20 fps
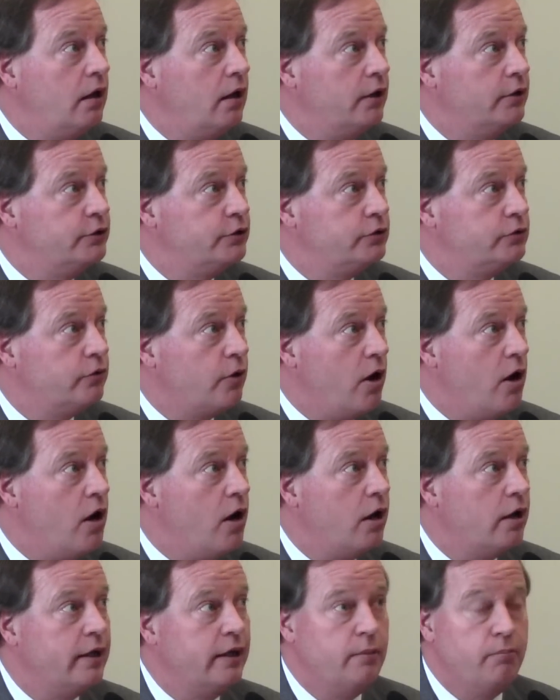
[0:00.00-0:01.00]
are
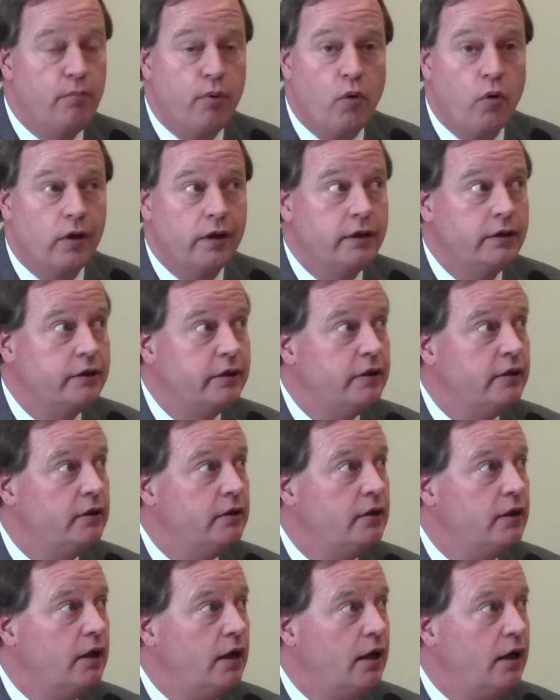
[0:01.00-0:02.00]
strong and important,
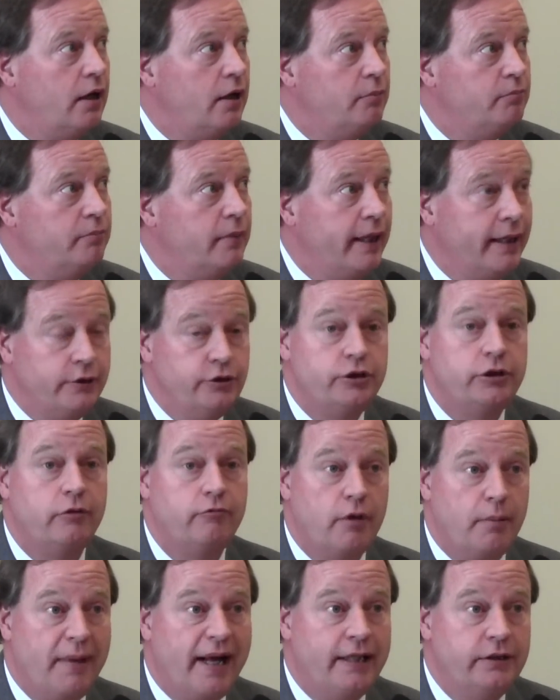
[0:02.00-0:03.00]
and
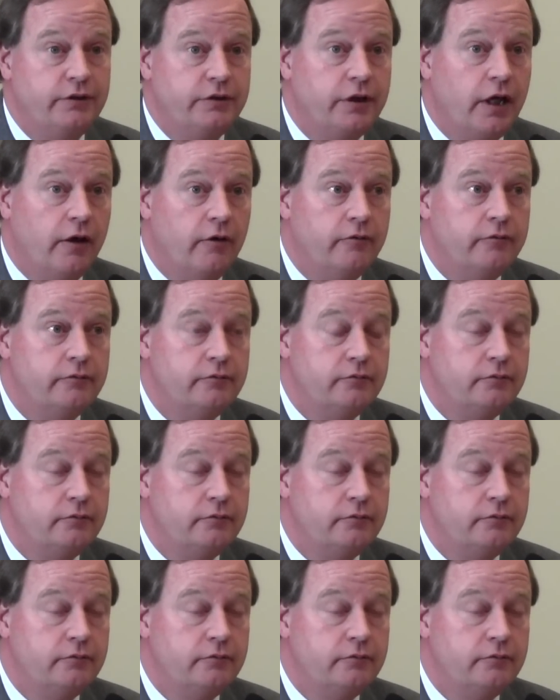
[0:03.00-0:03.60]
should remain so.